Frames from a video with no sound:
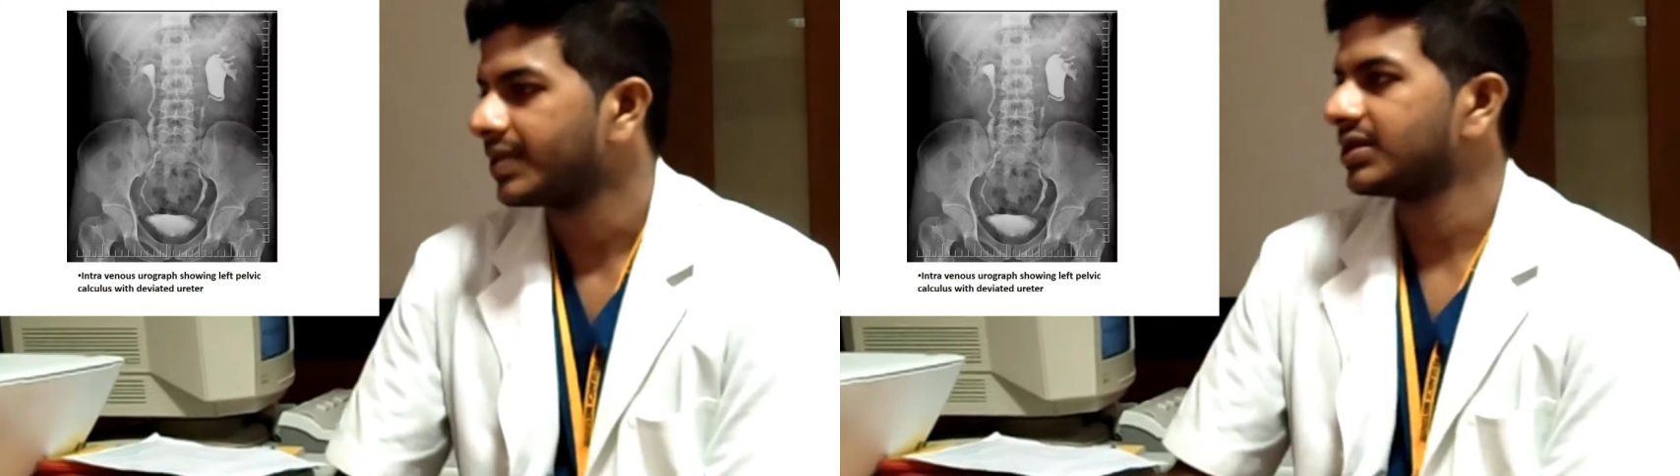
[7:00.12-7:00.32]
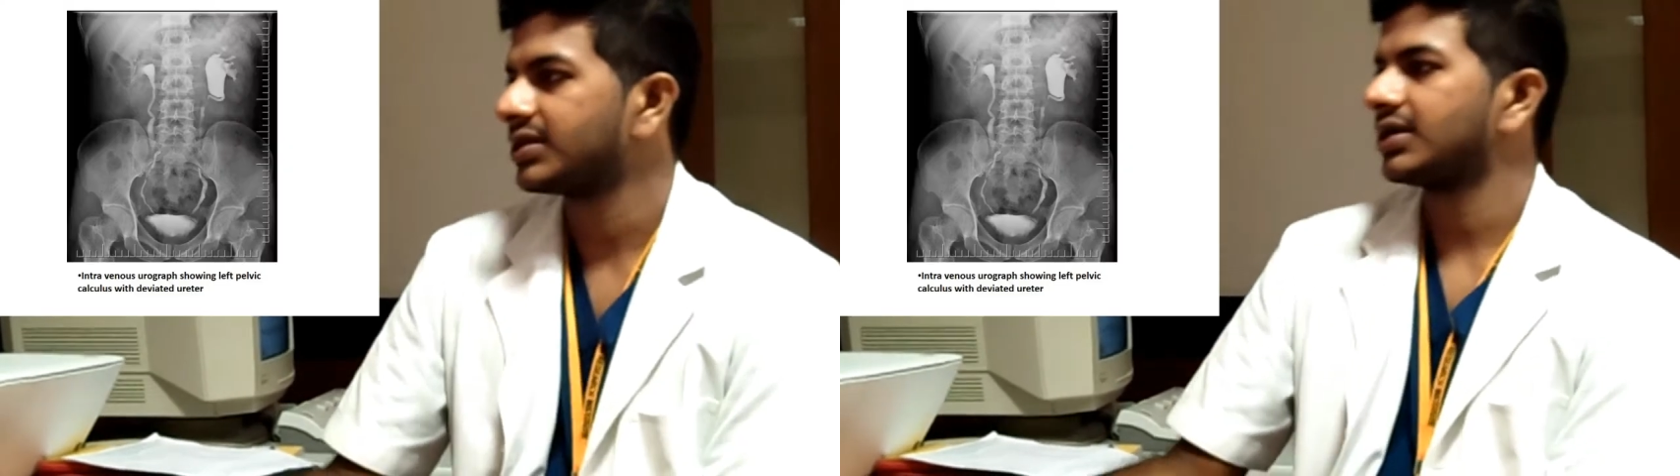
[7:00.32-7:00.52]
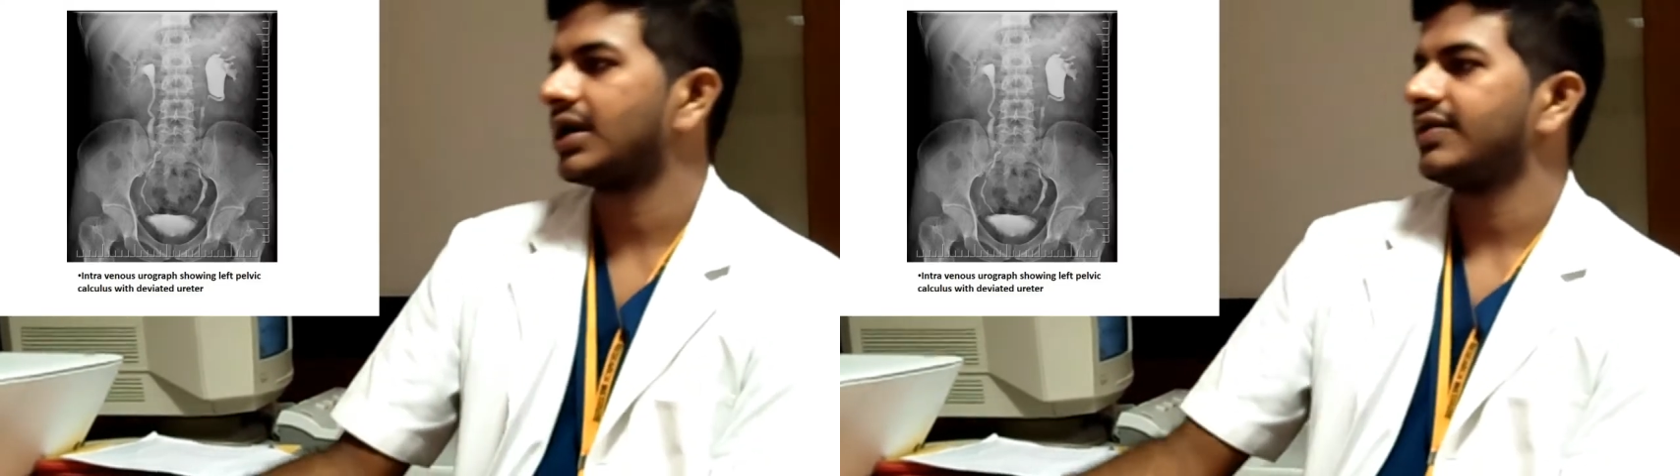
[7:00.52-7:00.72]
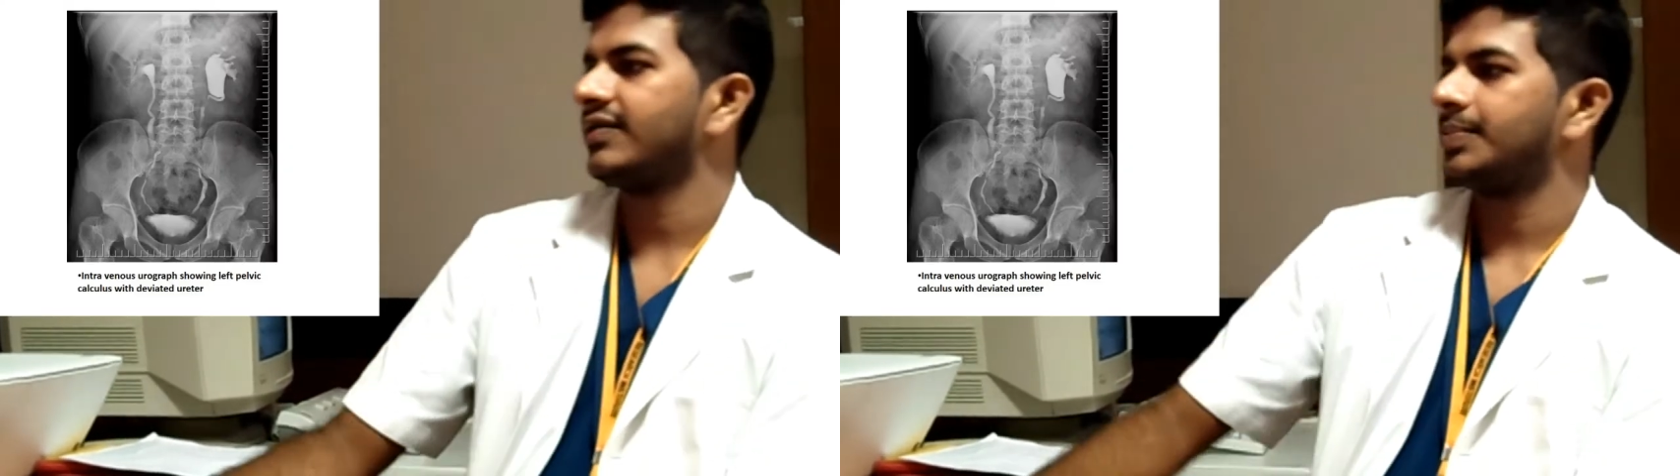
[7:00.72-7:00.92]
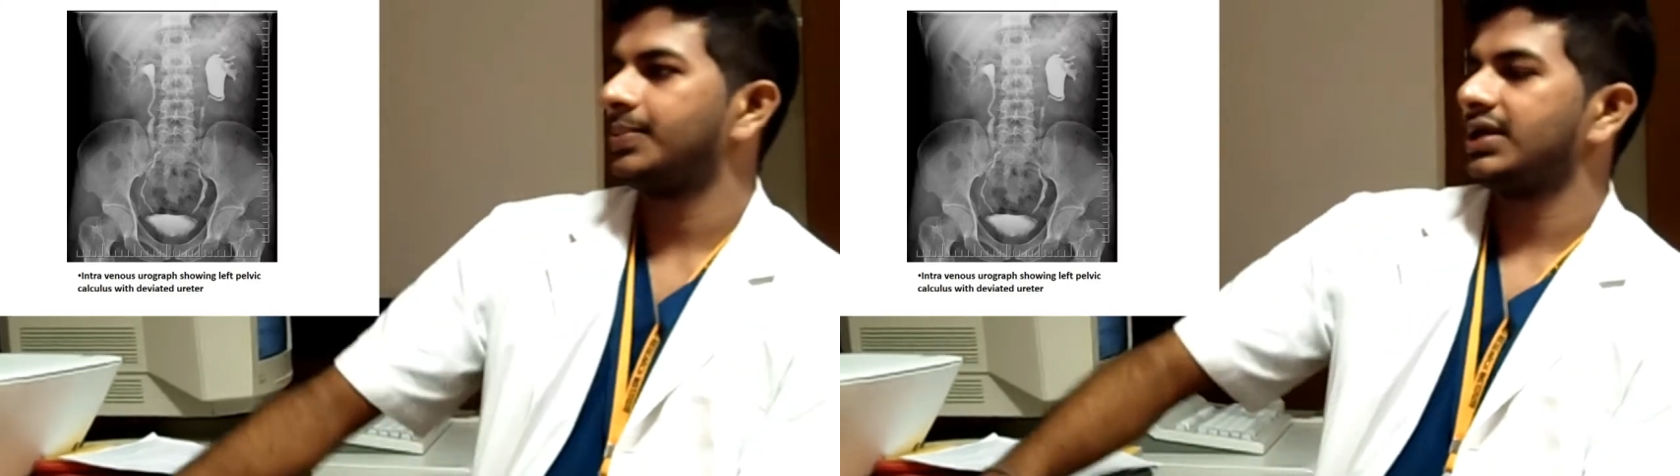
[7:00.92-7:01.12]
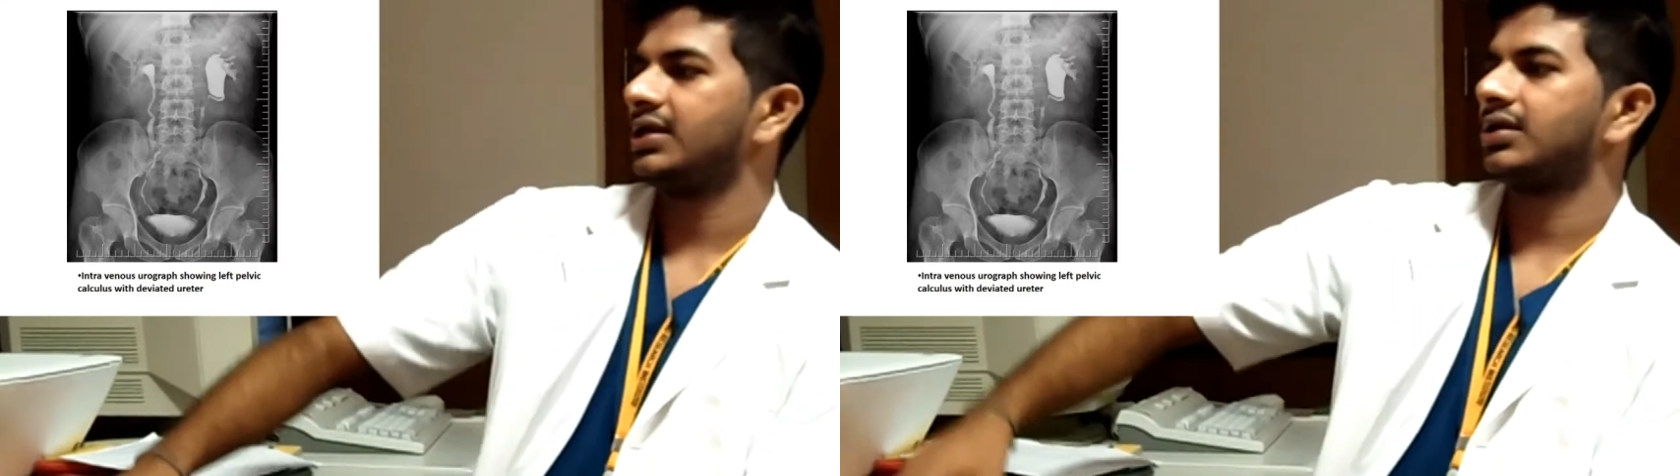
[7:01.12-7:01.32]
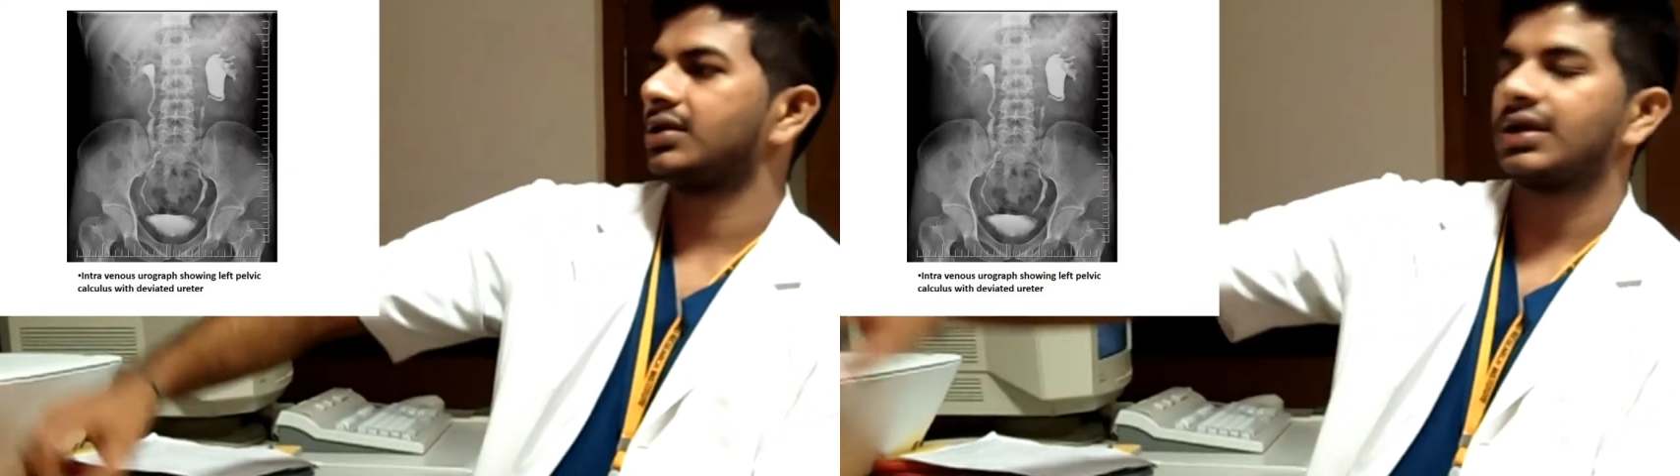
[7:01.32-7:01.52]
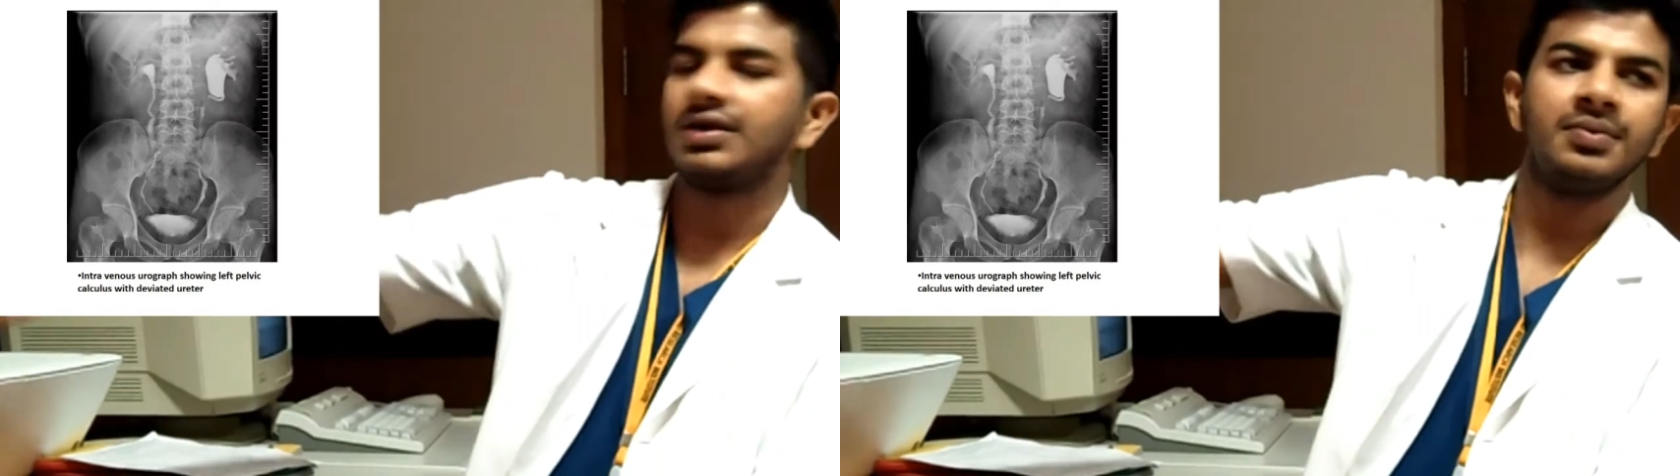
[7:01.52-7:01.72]
This is the IVP
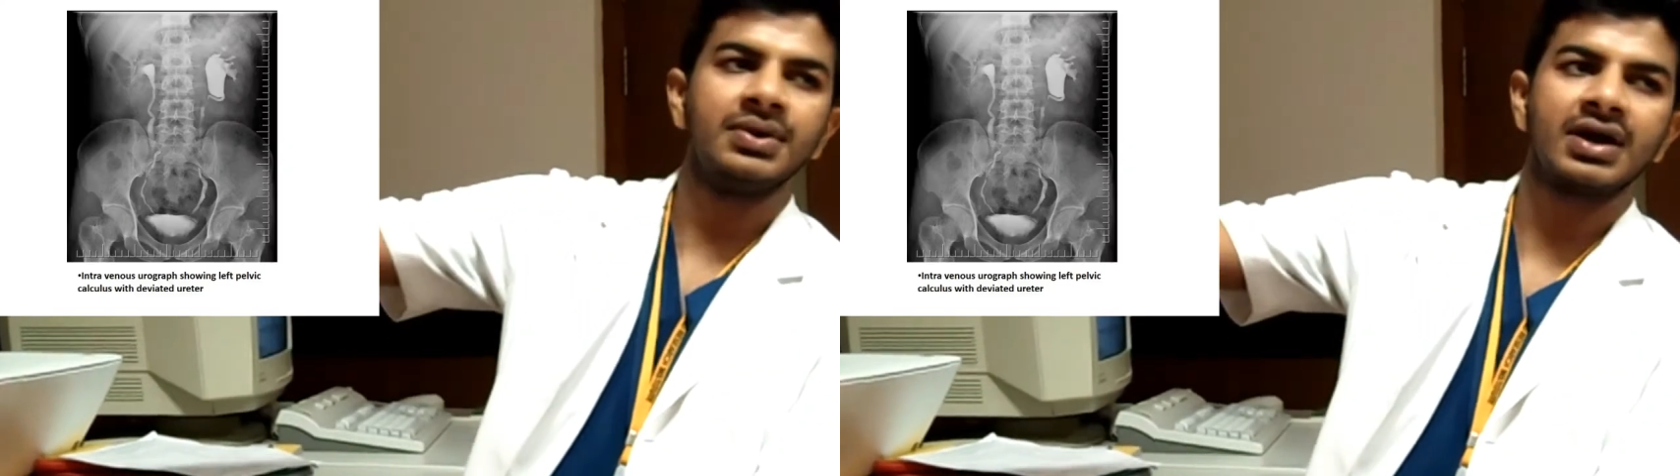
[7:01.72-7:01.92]
UV